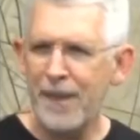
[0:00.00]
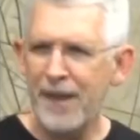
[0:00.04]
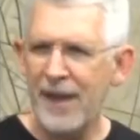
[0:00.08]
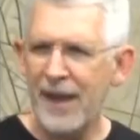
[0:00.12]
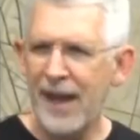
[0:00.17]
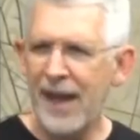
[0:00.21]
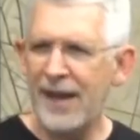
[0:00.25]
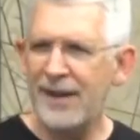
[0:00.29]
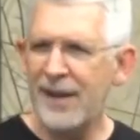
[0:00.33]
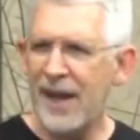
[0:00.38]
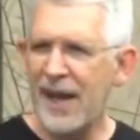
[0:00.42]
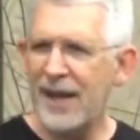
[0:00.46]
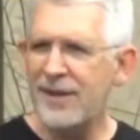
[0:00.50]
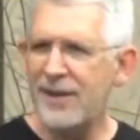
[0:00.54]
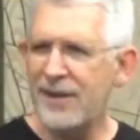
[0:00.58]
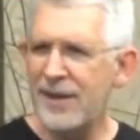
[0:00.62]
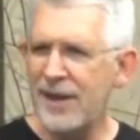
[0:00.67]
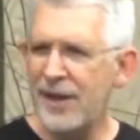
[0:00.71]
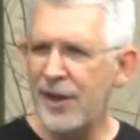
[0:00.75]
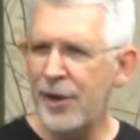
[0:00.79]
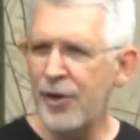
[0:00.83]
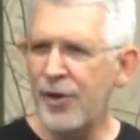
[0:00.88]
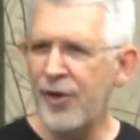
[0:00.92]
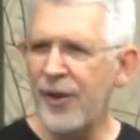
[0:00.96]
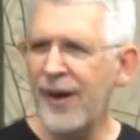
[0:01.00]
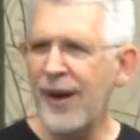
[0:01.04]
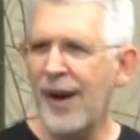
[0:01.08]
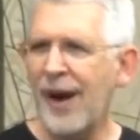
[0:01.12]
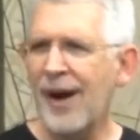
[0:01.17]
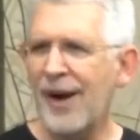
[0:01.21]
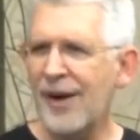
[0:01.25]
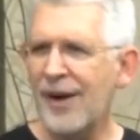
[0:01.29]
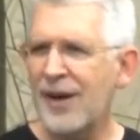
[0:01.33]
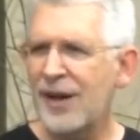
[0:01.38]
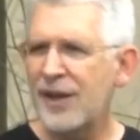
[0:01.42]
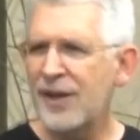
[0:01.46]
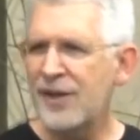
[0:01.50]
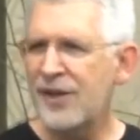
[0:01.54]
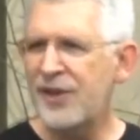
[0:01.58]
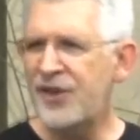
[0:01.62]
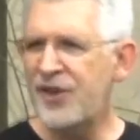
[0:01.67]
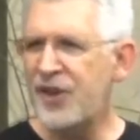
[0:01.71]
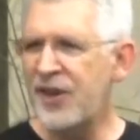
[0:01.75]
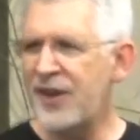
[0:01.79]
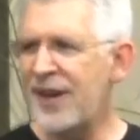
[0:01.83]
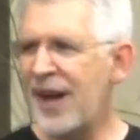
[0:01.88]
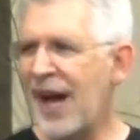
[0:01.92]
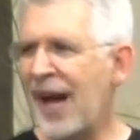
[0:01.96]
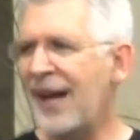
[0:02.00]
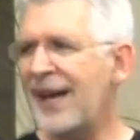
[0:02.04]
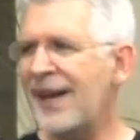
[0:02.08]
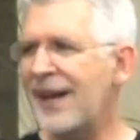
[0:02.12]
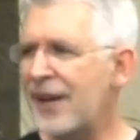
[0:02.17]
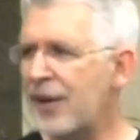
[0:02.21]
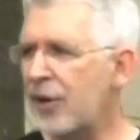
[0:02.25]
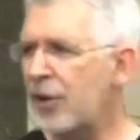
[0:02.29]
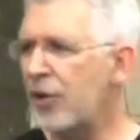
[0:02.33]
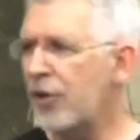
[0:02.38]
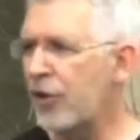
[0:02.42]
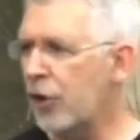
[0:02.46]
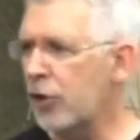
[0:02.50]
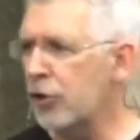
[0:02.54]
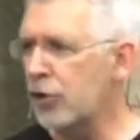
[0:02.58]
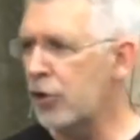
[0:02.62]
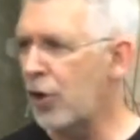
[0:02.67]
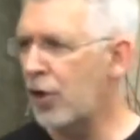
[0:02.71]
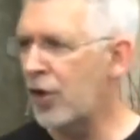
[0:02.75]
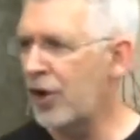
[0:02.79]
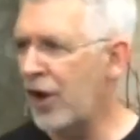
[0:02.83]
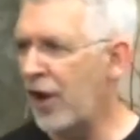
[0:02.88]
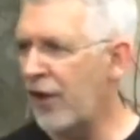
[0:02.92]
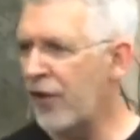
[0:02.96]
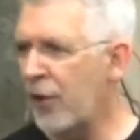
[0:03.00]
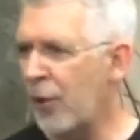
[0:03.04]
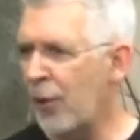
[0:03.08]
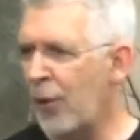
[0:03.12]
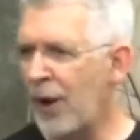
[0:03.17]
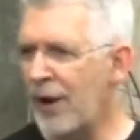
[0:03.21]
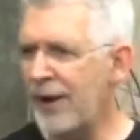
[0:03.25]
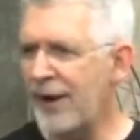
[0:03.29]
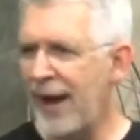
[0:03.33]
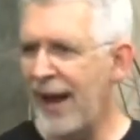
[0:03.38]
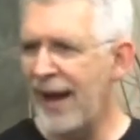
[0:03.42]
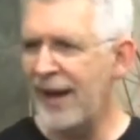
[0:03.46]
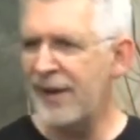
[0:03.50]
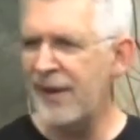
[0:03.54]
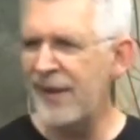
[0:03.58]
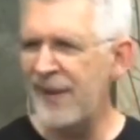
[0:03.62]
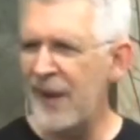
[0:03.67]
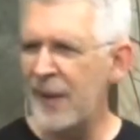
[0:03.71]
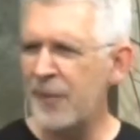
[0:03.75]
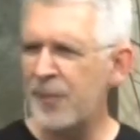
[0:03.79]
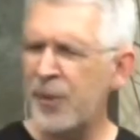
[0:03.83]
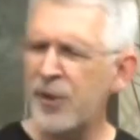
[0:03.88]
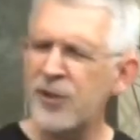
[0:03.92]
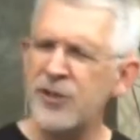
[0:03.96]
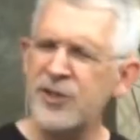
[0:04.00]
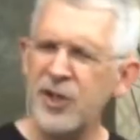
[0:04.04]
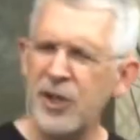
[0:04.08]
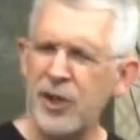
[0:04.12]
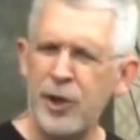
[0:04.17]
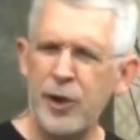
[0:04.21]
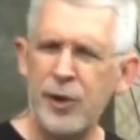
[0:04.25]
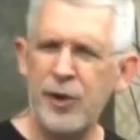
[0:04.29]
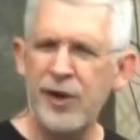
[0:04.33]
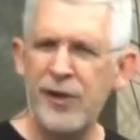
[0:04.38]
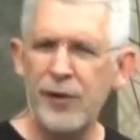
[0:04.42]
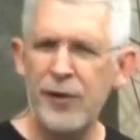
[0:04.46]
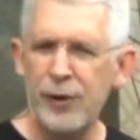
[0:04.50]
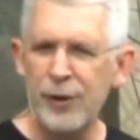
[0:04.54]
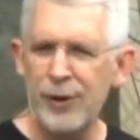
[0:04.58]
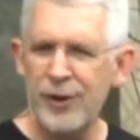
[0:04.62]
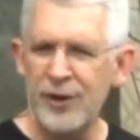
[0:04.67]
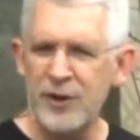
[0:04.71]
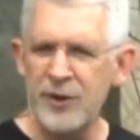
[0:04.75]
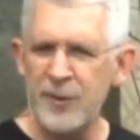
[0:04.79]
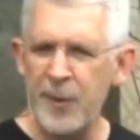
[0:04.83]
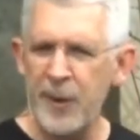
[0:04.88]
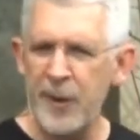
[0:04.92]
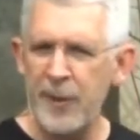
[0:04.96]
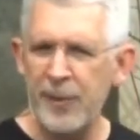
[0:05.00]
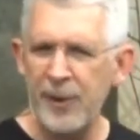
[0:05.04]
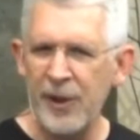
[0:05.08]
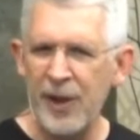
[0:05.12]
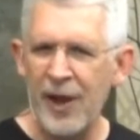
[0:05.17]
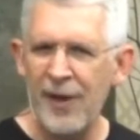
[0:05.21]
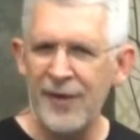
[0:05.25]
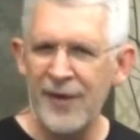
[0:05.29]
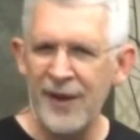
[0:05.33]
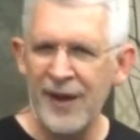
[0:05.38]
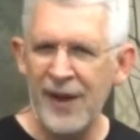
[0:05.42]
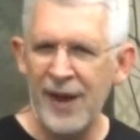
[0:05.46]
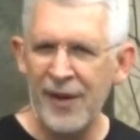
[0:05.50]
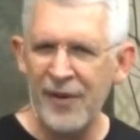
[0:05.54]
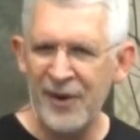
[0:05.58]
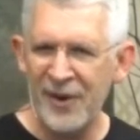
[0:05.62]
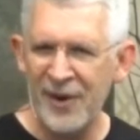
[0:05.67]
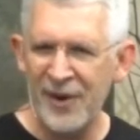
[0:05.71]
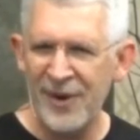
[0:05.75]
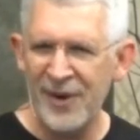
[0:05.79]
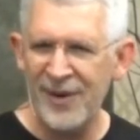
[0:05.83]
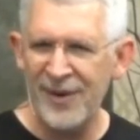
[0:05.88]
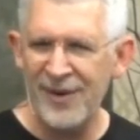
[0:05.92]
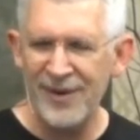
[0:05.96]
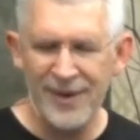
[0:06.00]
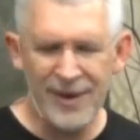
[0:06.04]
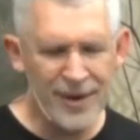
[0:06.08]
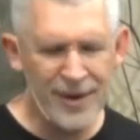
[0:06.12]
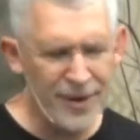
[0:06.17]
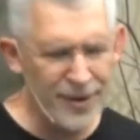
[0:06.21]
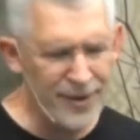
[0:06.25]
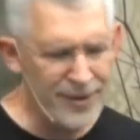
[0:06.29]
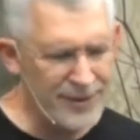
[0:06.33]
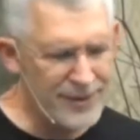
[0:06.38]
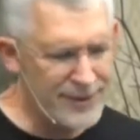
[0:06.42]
and, and here they are denying the Lord on the one hand and then persecuting the Lord's people on the other, you know?